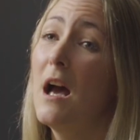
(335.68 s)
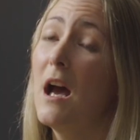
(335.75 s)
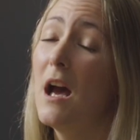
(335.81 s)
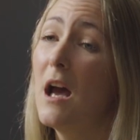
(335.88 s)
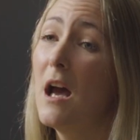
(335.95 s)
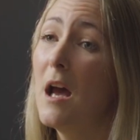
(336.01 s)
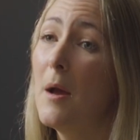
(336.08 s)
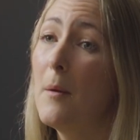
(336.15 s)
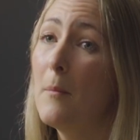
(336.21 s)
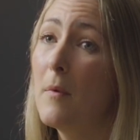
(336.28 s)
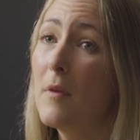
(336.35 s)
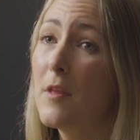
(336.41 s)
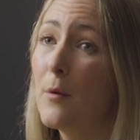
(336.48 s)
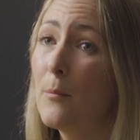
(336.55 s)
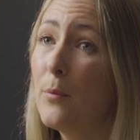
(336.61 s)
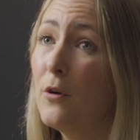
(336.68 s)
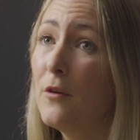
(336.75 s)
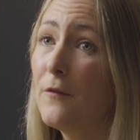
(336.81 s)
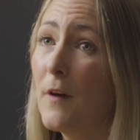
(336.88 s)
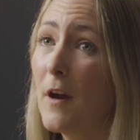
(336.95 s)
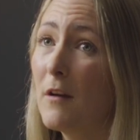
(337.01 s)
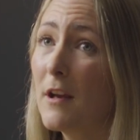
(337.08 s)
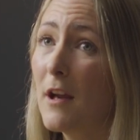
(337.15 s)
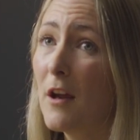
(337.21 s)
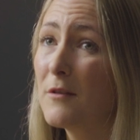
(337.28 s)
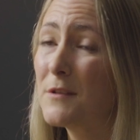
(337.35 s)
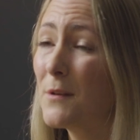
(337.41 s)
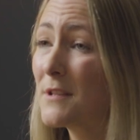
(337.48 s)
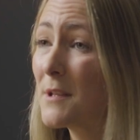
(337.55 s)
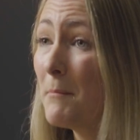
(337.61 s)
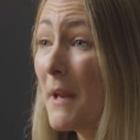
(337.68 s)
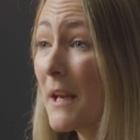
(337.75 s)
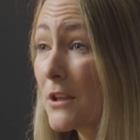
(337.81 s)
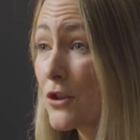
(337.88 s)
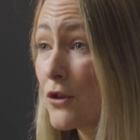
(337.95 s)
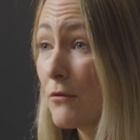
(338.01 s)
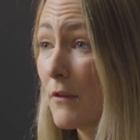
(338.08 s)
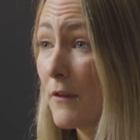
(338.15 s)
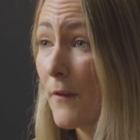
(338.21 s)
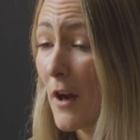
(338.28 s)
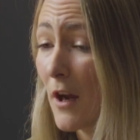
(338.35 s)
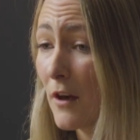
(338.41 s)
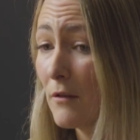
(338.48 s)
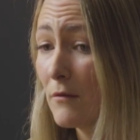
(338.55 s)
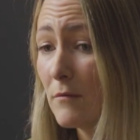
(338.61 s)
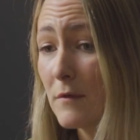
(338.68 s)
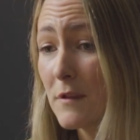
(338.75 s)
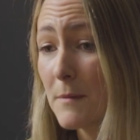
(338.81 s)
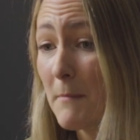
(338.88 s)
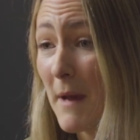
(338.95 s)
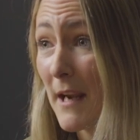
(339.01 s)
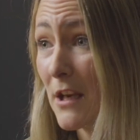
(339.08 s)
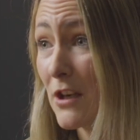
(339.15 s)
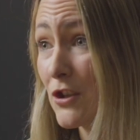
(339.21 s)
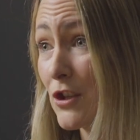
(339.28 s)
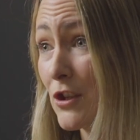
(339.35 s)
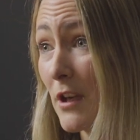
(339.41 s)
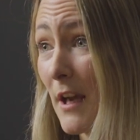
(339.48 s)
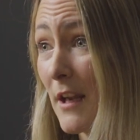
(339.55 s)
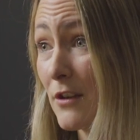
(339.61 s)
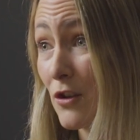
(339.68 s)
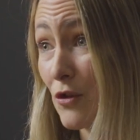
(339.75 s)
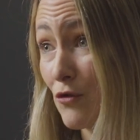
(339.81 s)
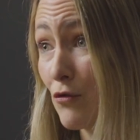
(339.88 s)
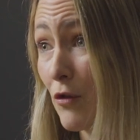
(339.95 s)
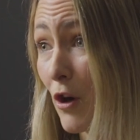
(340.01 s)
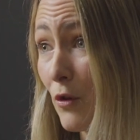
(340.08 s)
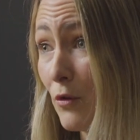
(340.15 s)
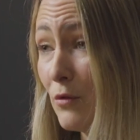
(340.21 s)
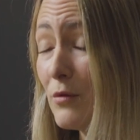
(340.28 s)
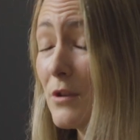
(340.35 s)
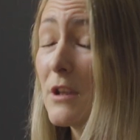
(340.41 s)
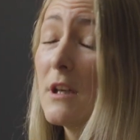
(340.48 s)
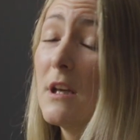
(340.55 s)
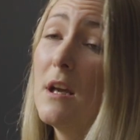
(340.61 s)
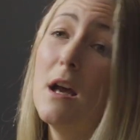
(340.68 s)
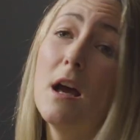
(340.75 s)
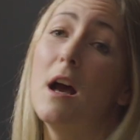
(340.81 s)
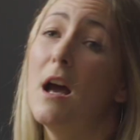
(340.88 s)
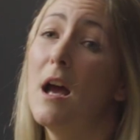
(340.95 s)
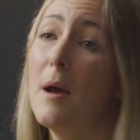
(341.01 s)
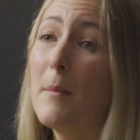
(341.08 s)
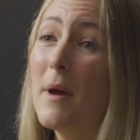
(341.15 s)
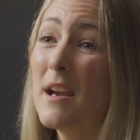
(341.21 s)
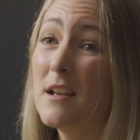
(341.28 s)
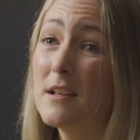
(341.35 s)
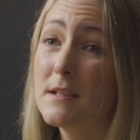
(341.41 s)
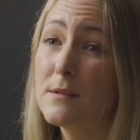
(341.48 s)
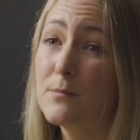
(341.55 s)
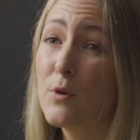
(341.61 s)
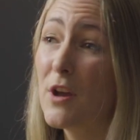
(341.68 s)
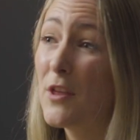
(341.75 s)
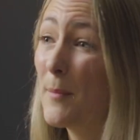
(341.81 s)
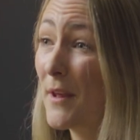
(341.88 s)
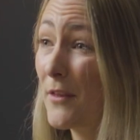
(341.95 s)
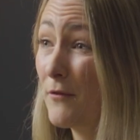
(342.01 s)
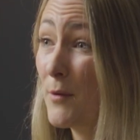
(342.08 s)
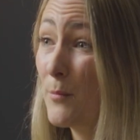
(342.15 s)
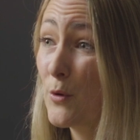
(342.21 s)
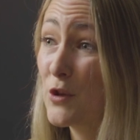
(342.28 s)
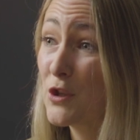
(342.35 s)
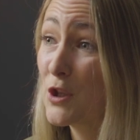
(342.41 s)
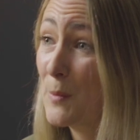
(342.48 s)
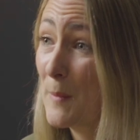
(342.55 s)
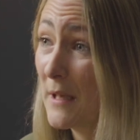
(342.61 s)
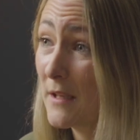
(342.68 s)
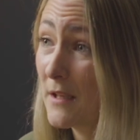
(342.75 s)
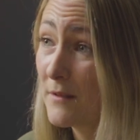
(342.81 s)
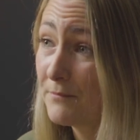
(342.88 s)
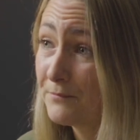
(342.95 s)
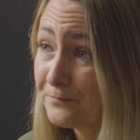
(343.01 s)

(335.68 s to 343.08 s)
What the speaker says: The portfolio, so it's a mixture of owned, managed and controlled. And it's worth about $3.2 million.